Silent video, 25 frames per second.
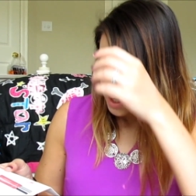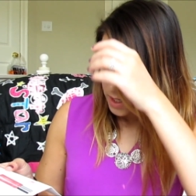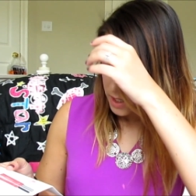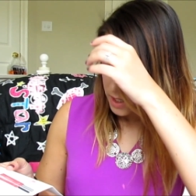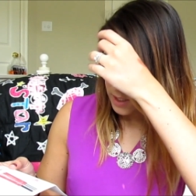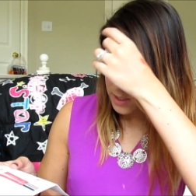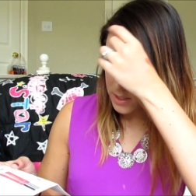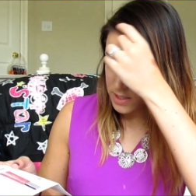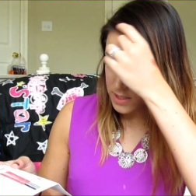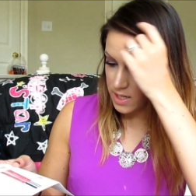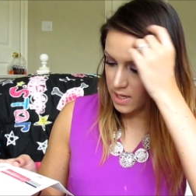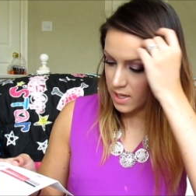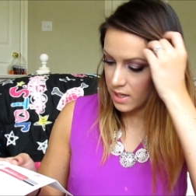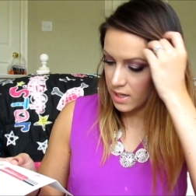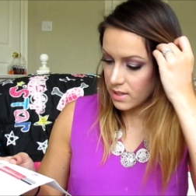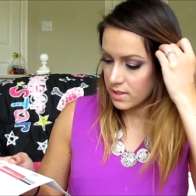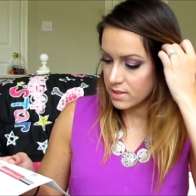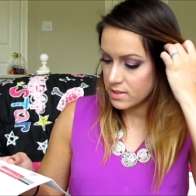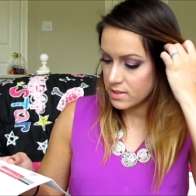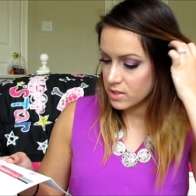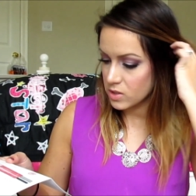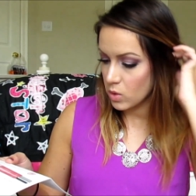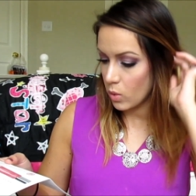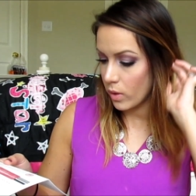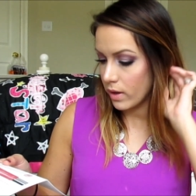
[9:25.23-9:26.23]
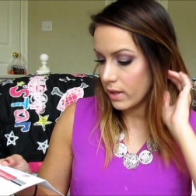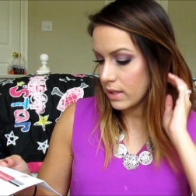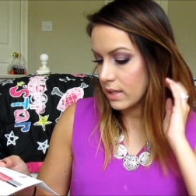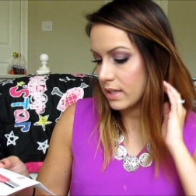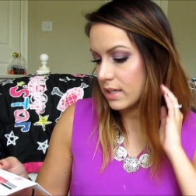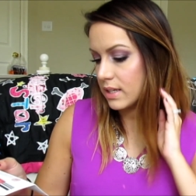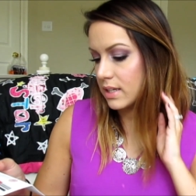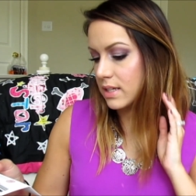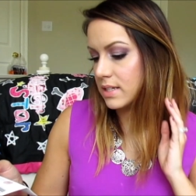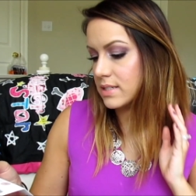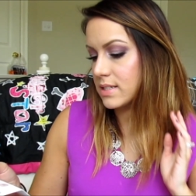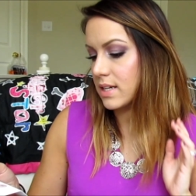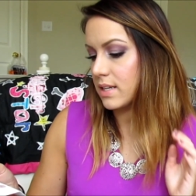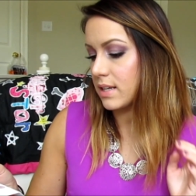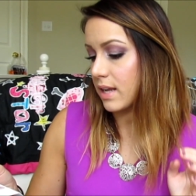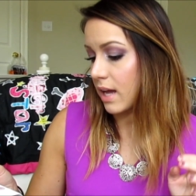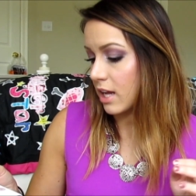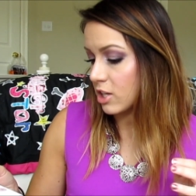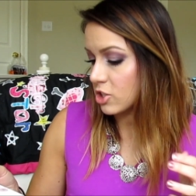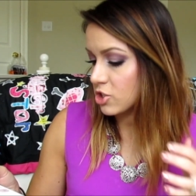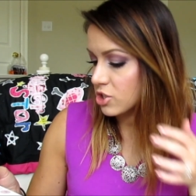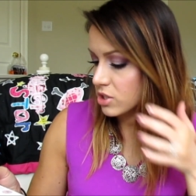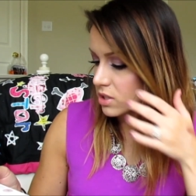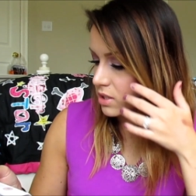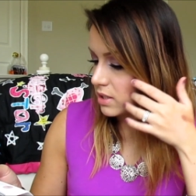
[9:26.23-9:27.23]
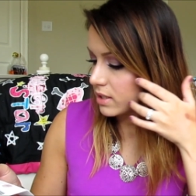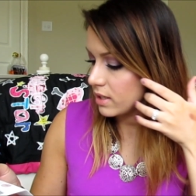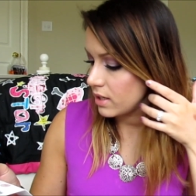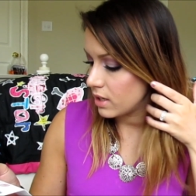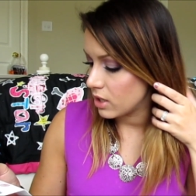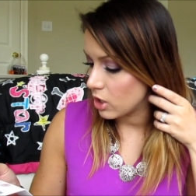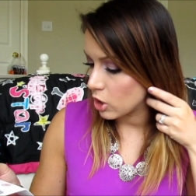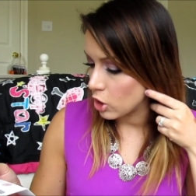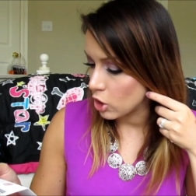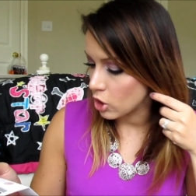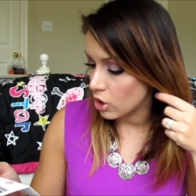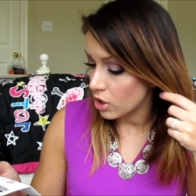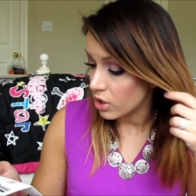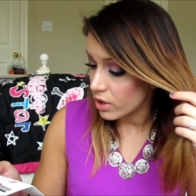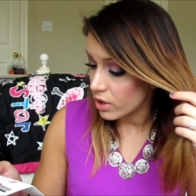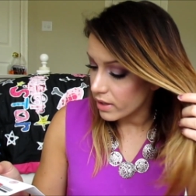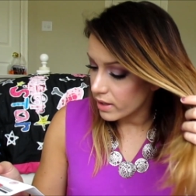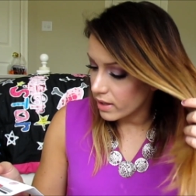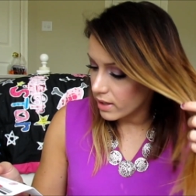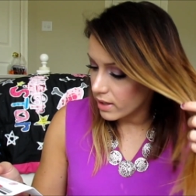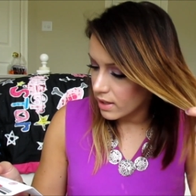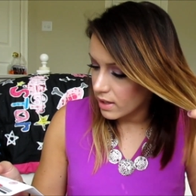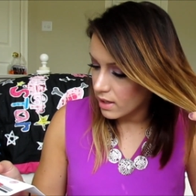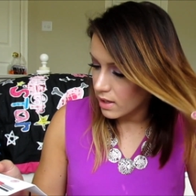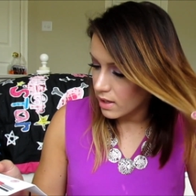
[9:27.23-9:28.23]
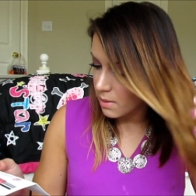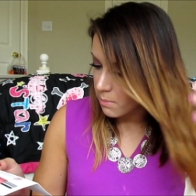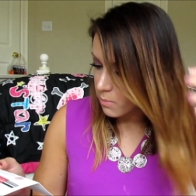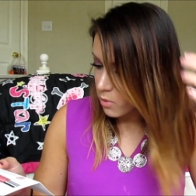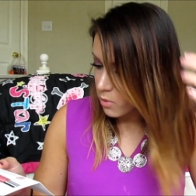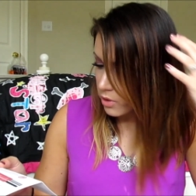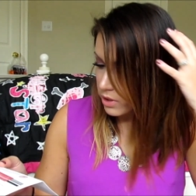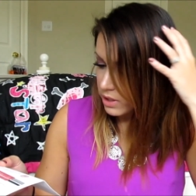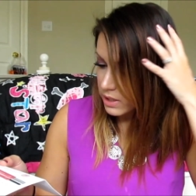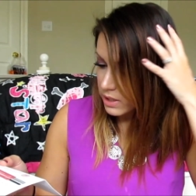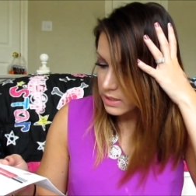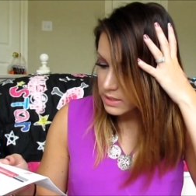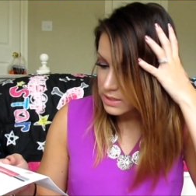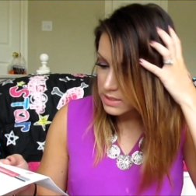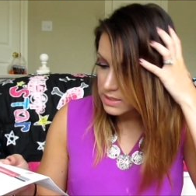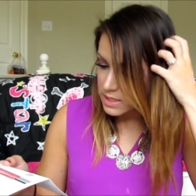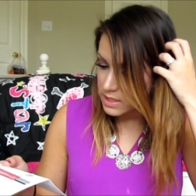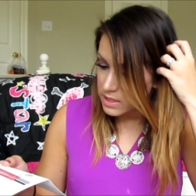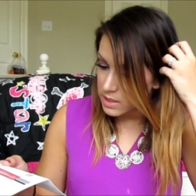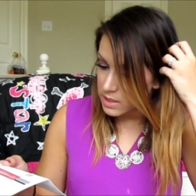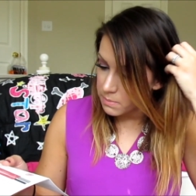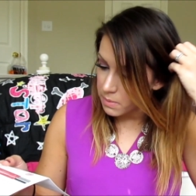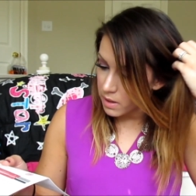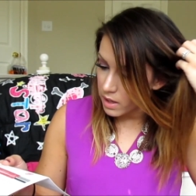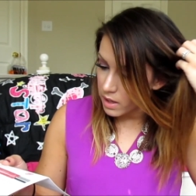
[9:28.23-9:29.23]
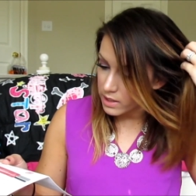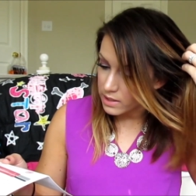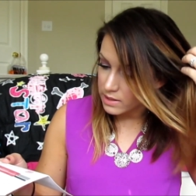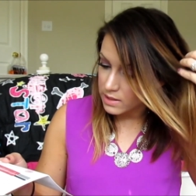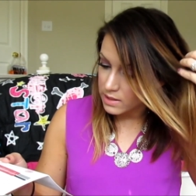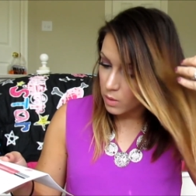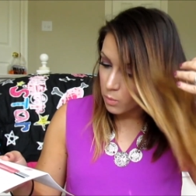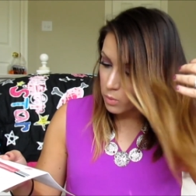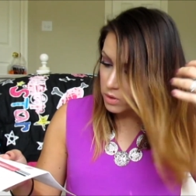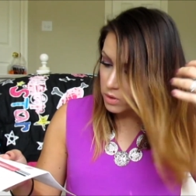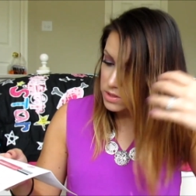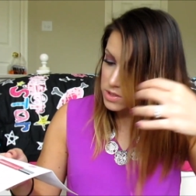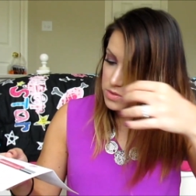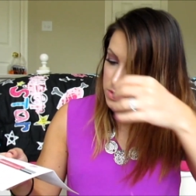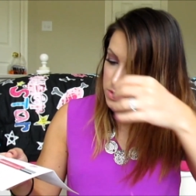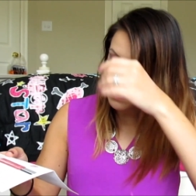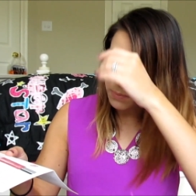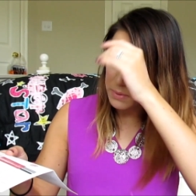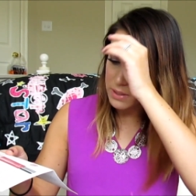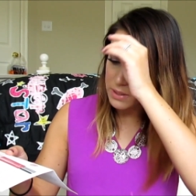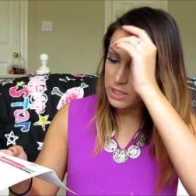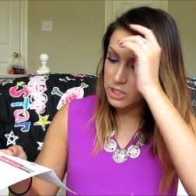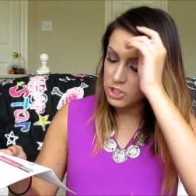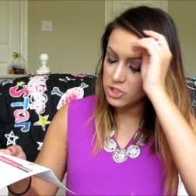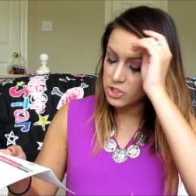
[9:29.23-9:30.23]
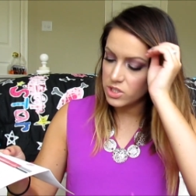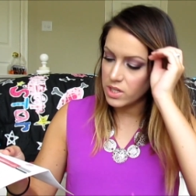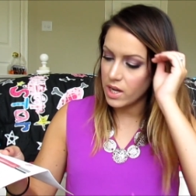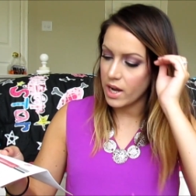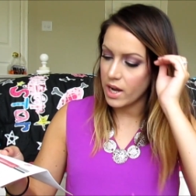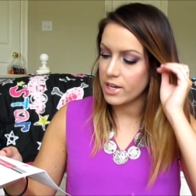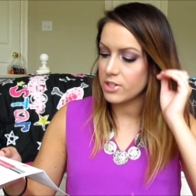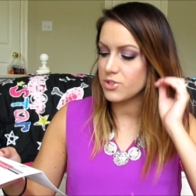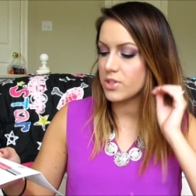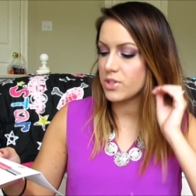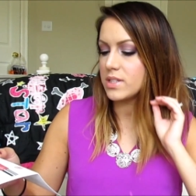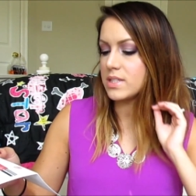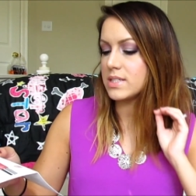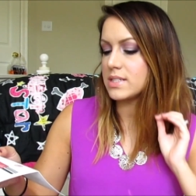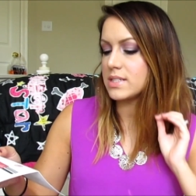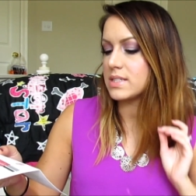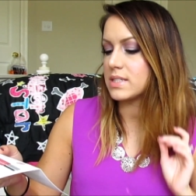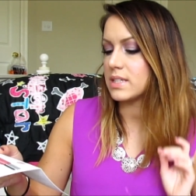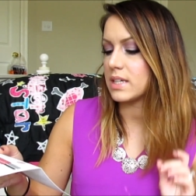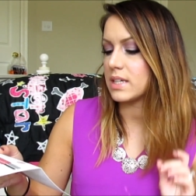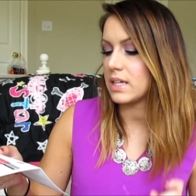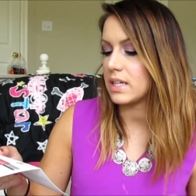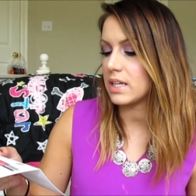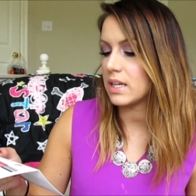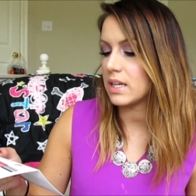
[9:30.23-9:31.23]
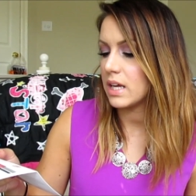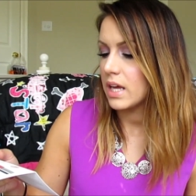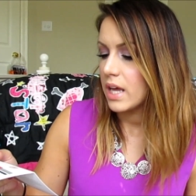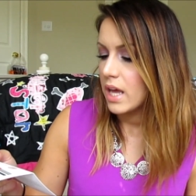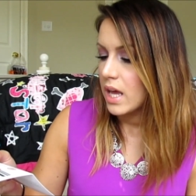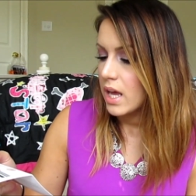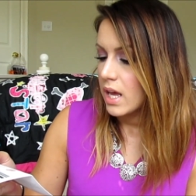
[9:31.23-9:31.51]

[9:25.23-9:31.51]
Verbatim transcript: It's saying squalene is a naturally occurring emollient in the body that works to replenish and hydrate the skin,